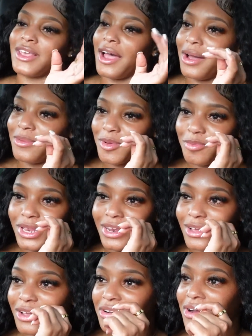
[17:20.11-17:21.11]
time to be
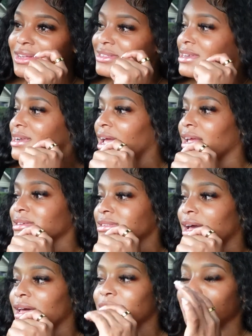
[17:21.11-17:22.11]
looking crazy tonight because
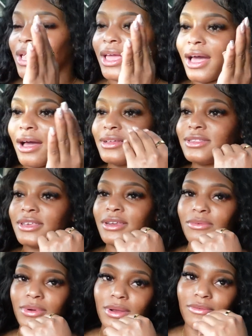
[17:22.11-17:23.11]
I gotta make content
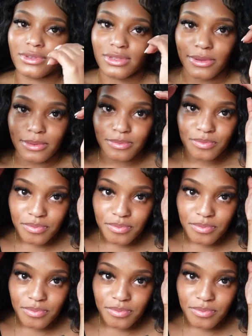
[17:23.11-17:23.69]
or whatever. So.